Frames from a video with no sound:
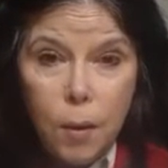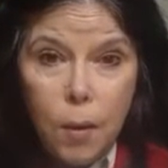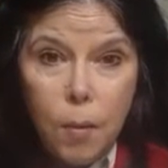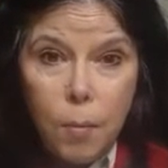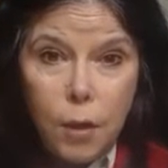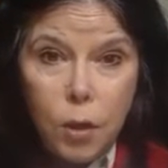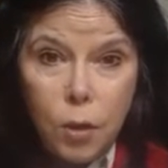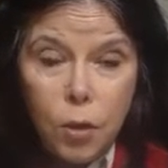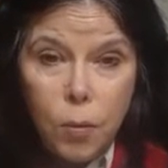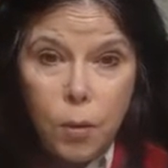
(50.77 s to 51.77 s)
make sure you
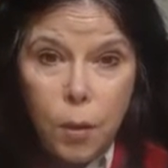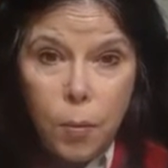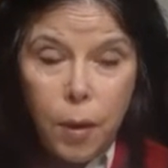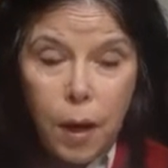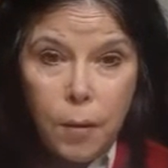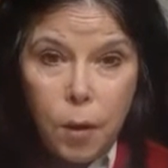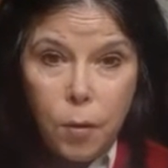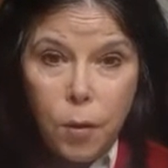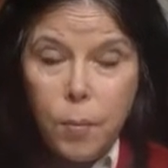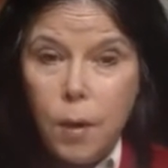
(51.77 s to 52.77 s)
join our private group.
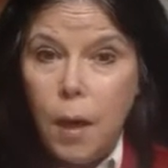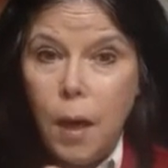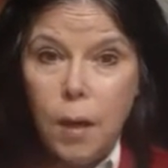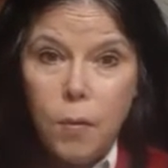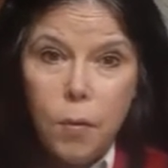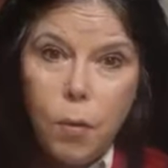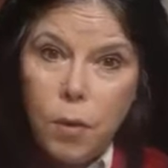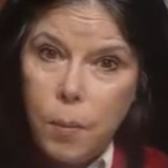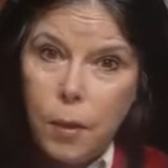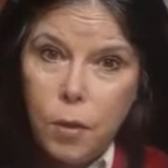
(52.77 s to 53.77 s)
And of course, make
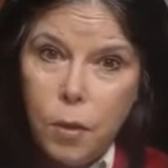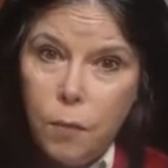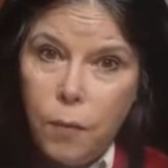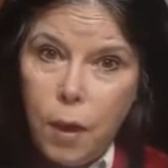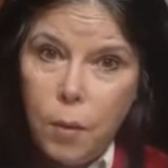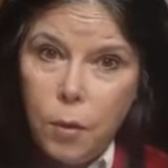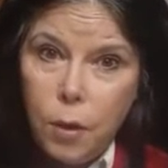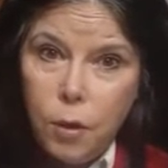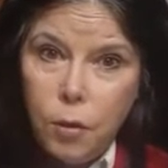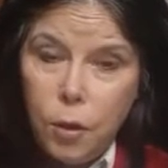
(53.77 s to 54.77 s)
sure you're following our
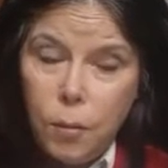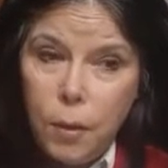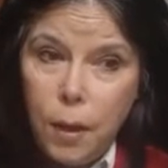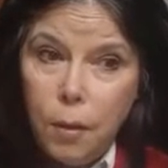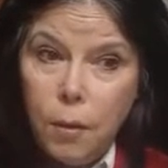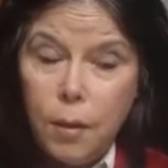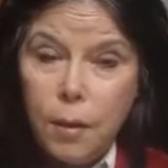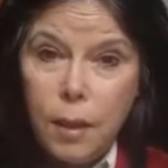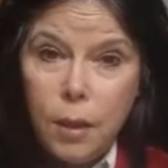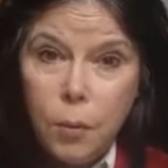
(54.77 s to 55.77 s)
YouTube channel, because that's
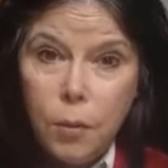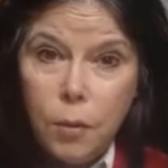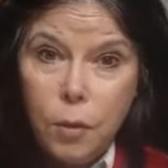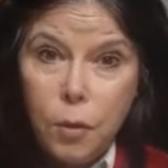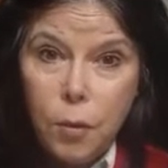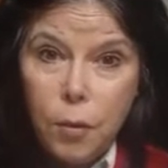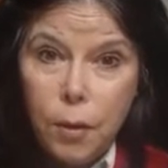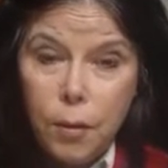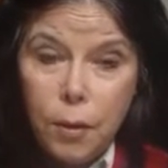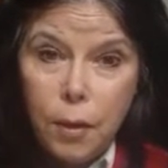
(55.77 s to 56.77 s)
where the tutorials are
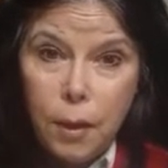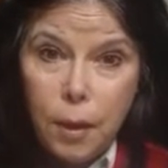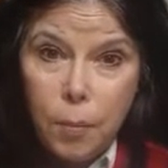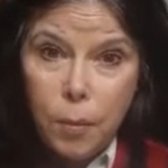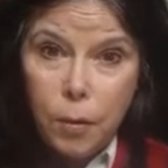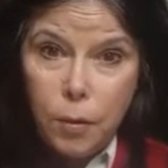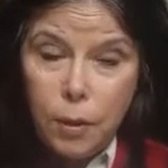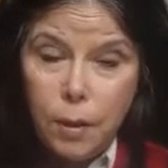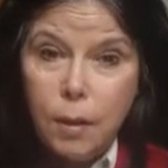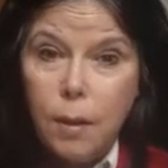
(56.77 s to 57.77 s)
going to get posted.
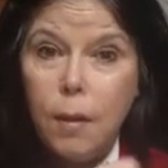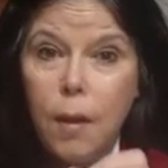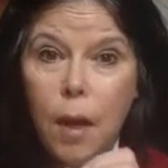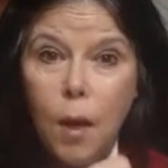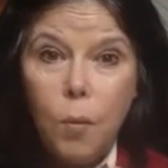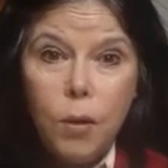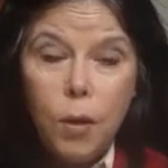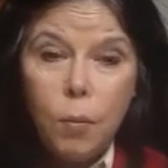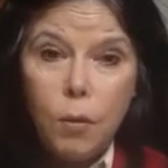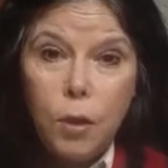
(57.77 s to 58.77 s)
And we don't want
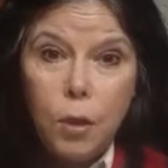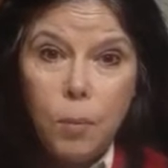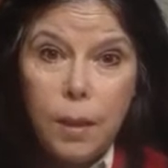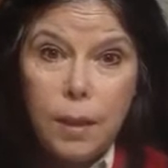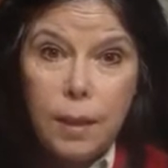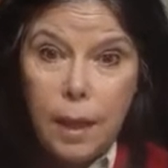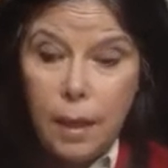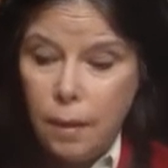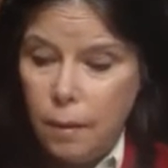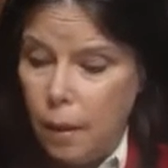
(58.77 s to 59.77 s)
you to miss
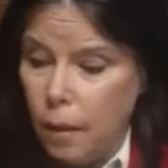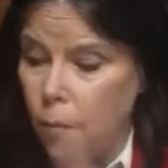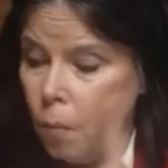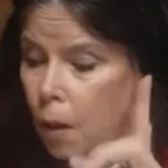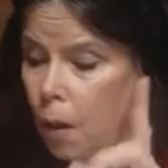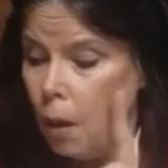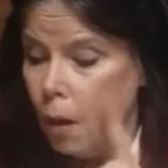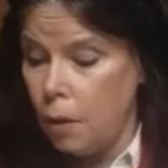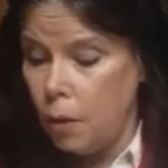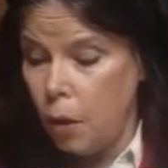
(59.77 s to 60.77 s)
anything.
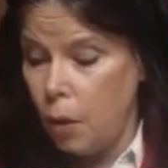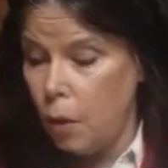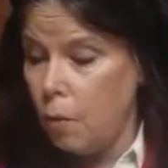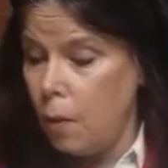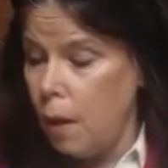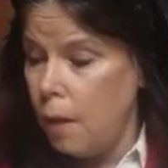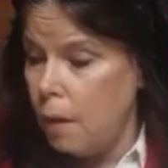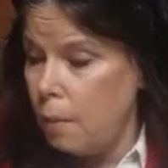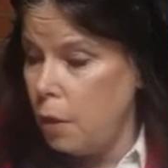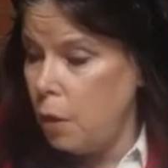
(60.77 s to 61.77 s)
So let me
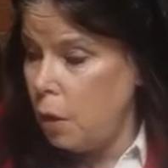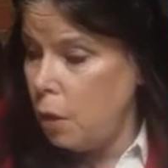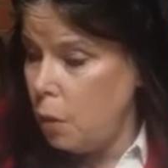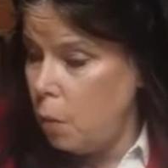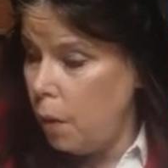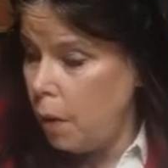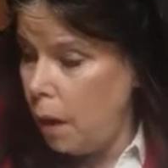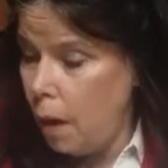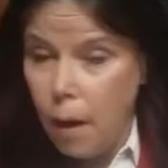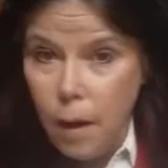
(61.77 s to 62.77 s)
show you what
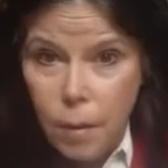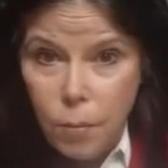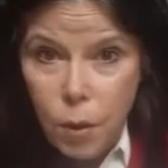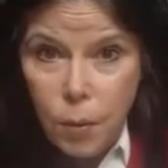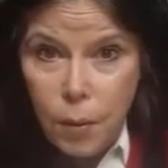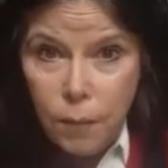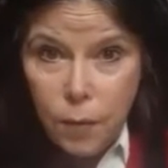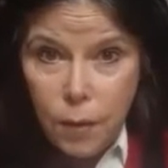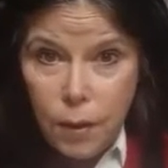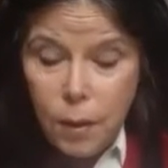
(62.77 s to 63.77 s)
I am doing for
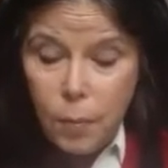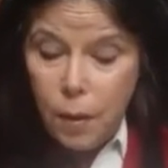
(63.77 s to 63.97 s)
this month,